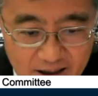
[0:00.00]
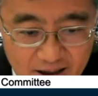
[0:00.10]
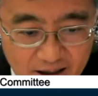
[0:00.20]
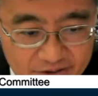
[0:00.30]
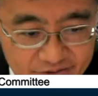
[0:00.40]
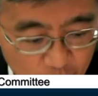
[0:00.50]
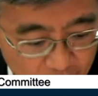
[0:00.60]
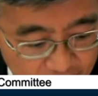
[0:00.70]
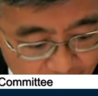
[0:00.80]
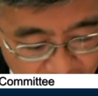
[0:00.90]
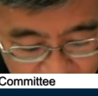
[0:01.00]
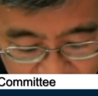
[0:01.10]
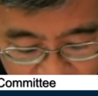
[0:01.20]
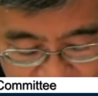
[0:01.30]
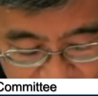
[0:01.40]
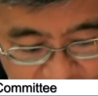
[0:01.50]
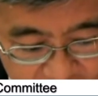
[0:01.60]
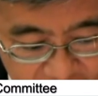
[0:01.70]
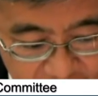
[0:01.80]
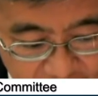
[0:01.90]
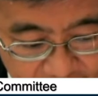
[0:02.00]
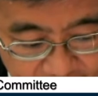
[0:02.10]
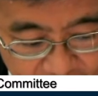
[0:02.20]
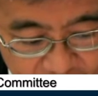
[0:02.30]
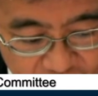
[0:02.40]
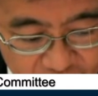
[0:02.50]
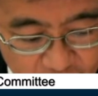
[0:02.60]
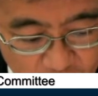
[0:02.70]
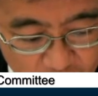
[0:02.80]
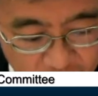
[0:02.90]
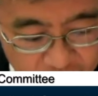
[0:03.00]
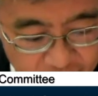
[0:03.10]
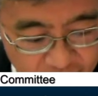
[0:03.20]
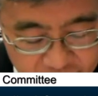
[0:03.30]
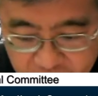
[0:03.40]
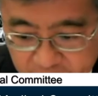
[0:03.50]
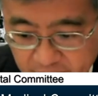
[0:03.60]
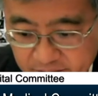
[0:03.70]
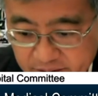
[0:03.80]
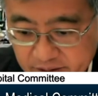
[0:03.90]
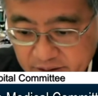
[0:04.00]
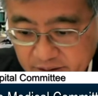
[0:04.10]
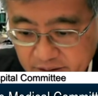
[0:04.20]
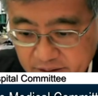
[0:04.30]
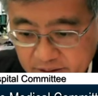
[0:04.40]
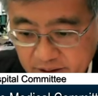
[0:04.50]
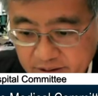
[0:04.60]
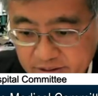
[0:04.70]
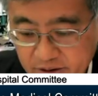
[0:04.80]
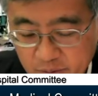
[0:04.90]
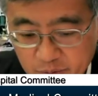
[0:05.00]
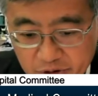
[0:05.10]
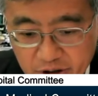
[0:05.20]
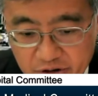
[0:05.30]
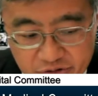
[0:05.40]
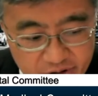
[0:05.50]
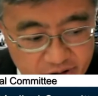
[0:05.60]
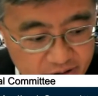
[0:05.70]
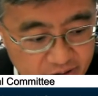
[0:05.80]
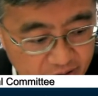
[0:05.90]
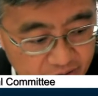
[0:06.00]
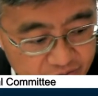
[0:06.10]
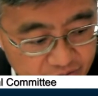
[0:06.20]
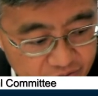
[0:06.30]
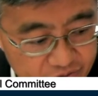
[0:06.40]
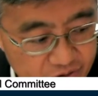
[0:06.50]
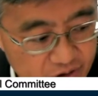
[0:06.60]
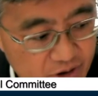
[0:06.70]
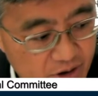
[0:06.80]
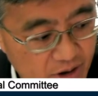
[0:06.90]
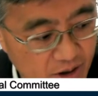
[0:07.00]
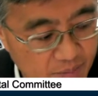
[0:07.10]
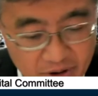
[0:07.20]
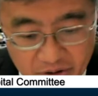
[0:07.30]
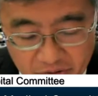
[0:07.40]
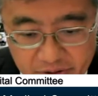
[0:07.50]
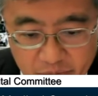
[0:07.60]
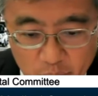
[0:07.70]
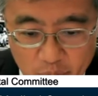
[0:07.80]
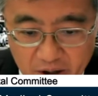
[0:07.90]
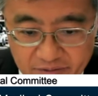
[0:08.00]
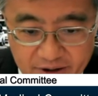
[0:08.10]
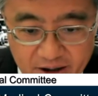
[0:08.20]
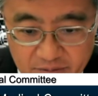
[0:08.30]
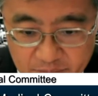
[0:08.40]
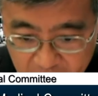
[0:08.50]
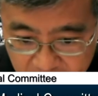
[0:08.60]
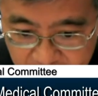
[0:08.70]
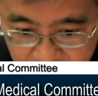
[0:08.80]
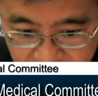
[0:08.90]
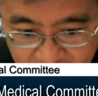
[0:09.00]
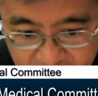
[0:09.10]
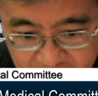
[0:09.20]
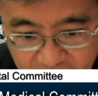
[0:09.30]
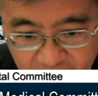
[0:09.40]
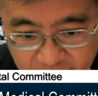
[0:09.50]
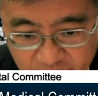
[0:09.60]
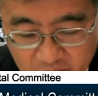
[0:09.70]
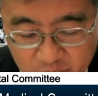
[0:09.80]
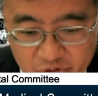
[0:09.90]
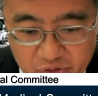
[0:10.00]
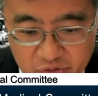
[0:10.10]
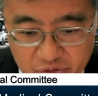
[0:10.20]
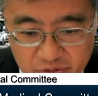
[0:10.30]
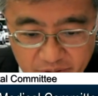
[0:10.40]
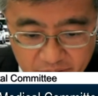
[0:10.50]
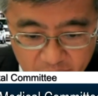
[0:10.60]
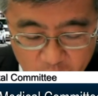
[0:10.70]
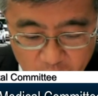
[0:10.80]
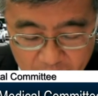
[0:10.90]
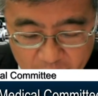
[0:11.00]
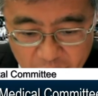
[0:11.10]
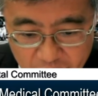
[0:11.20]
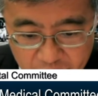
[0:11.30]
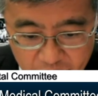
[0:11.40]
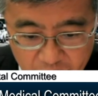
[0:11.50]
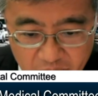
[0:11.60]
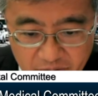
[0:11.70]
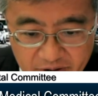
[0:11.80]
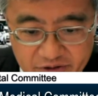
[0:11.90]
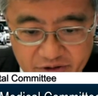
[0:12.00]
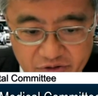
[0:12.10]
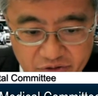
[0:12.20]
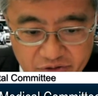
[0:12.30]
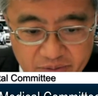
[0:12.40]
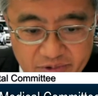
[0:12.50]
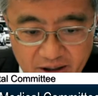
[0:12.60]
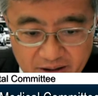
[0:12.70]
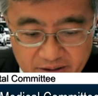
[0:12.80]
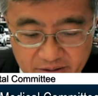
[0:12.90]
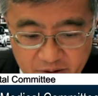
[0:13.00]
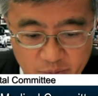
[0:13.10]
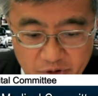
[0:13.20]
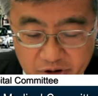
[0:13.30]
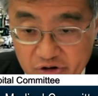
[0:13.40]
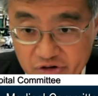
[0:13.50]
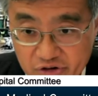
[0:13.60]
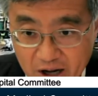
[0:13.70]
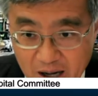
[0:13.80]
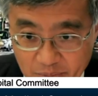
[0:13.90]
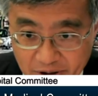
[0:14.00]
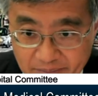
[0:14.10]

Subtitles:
Somewhat. I mean, I think it's just important to make sure that that the communication clearly is better than what we have now, because the fact that they have to come to, you know, a board member to go with these issues seems like the communication is not happening.